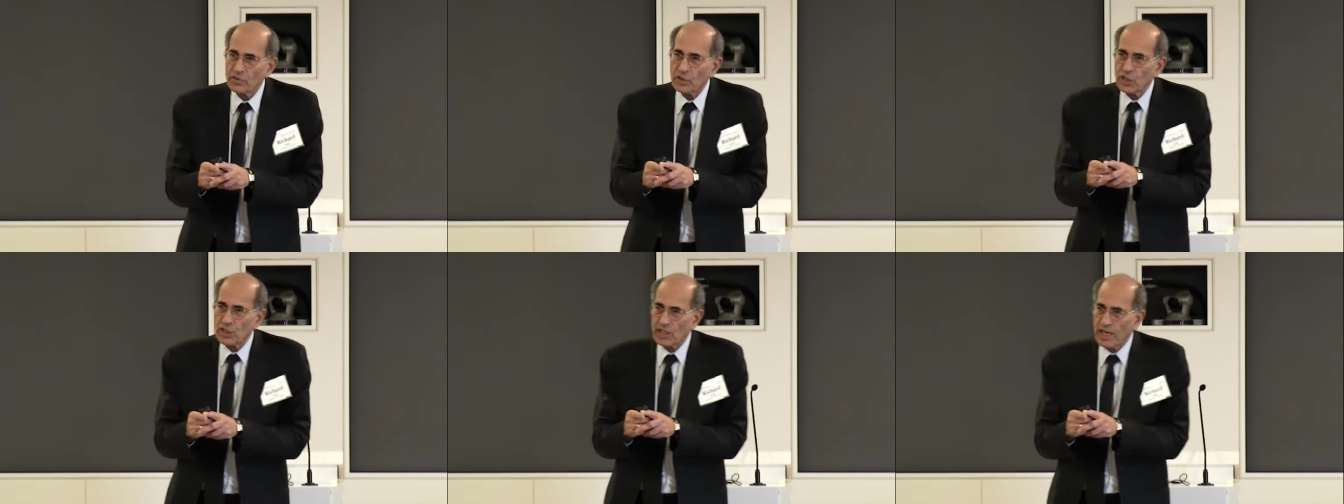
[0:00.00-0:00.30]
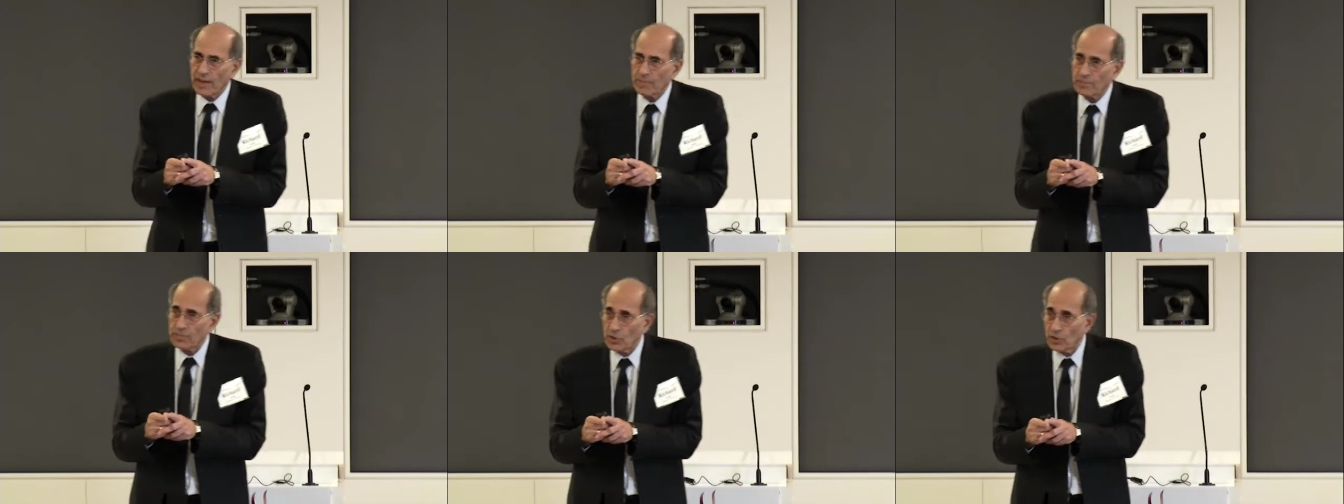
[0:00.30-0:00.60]

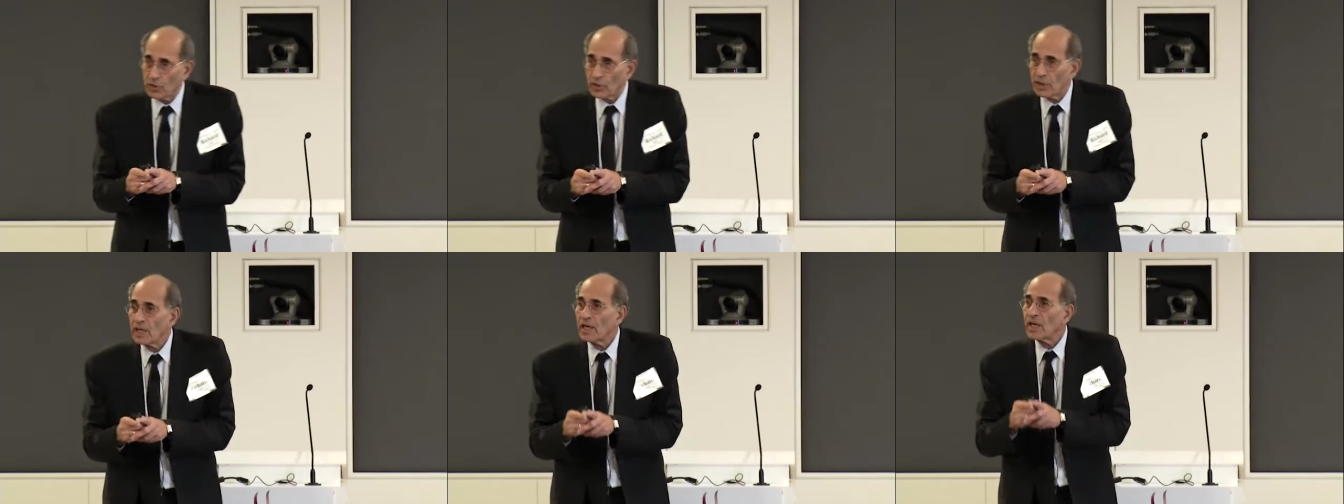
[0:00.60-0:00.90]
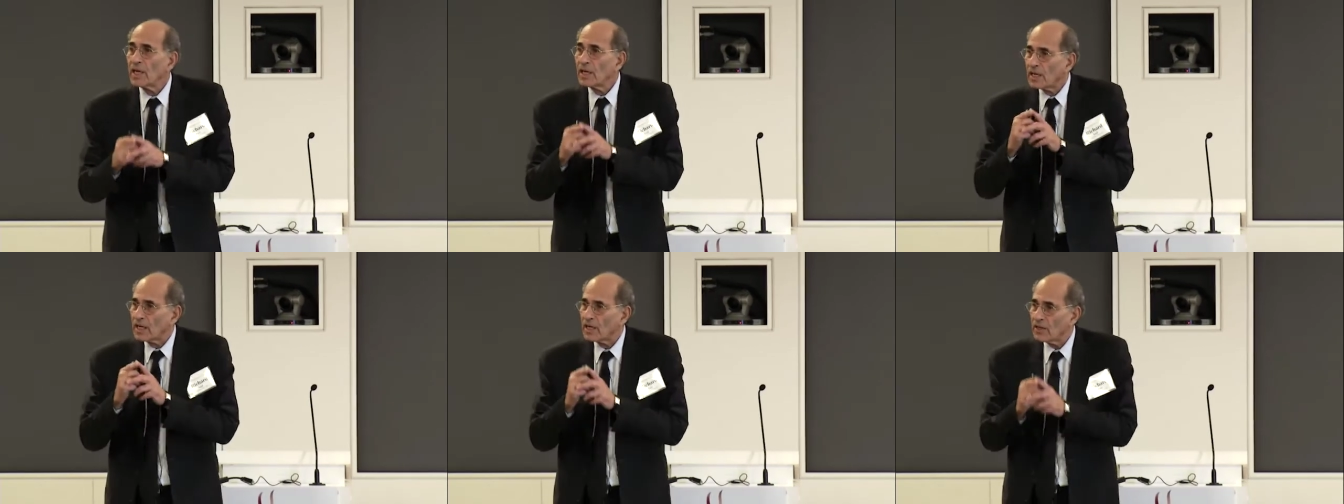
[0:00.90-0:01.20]
receptor
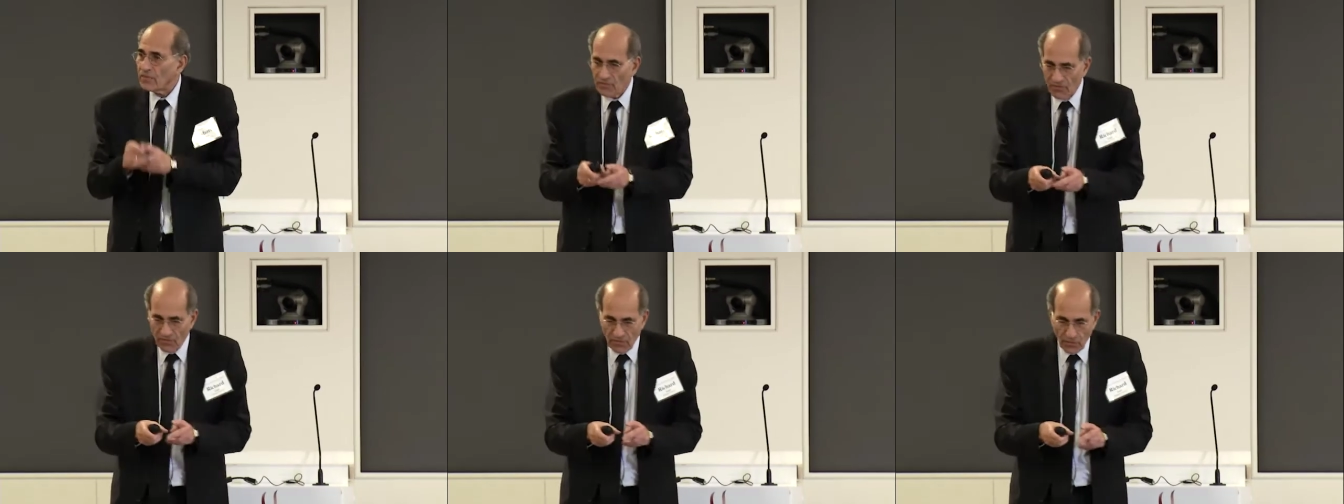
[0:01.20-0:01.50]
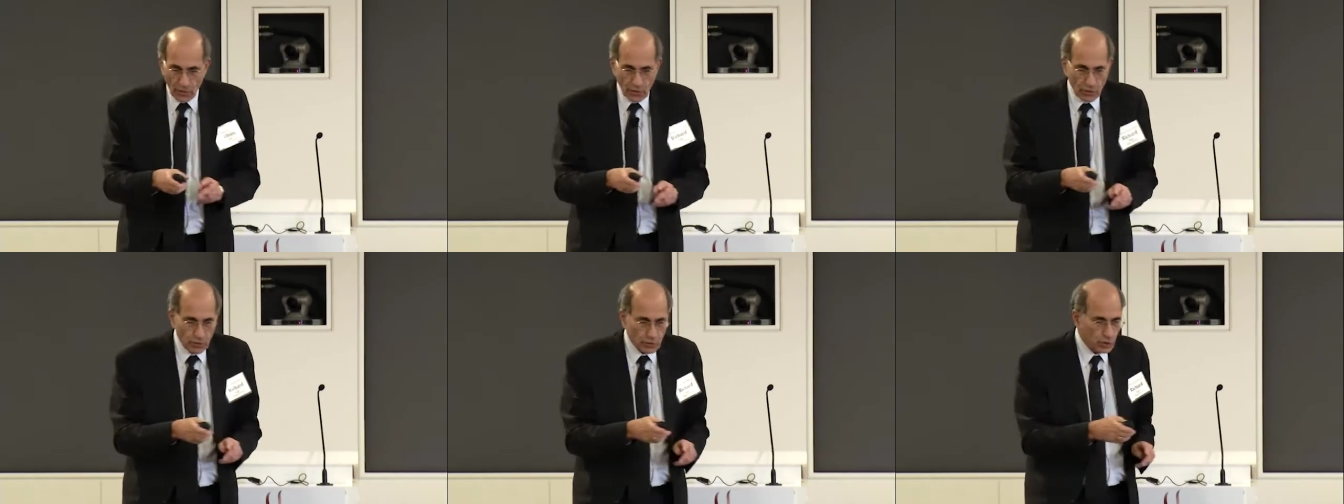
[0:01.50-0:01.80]

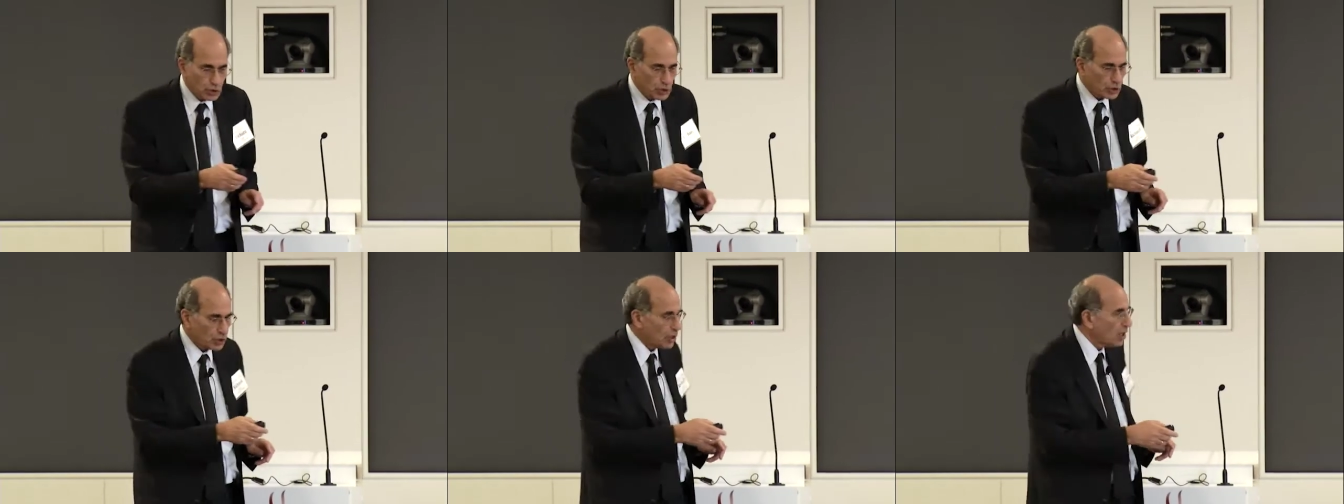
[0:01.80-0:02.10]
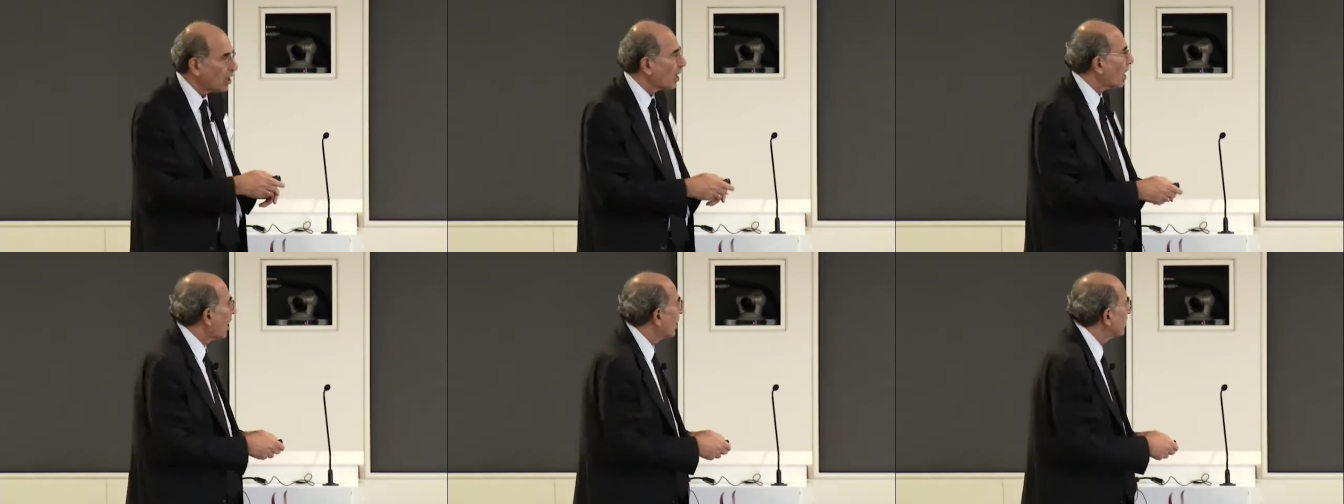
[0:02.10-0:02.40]
converge
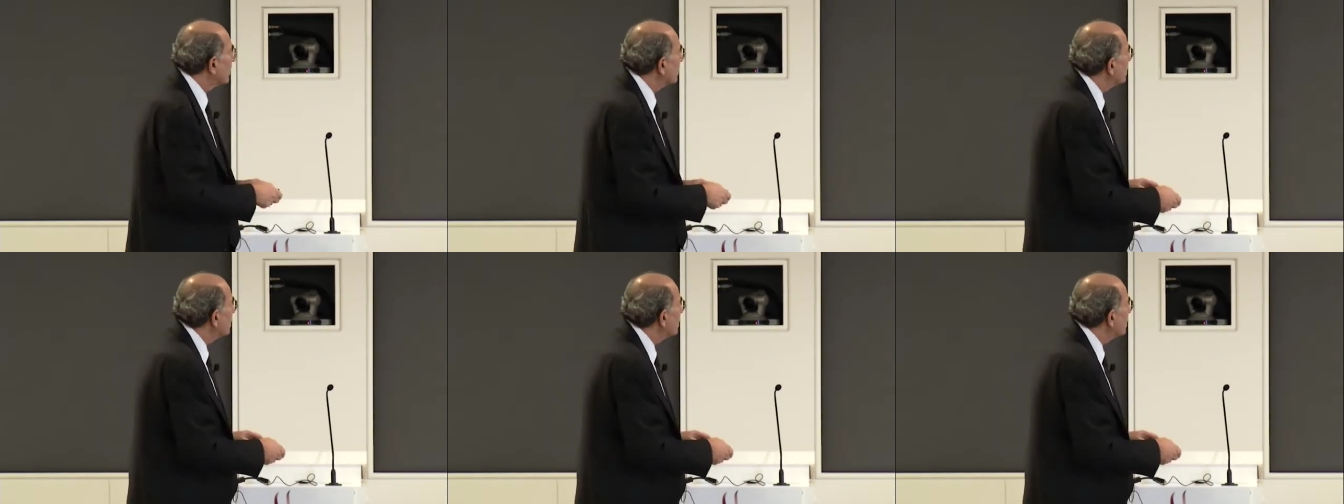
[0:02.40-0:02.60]
on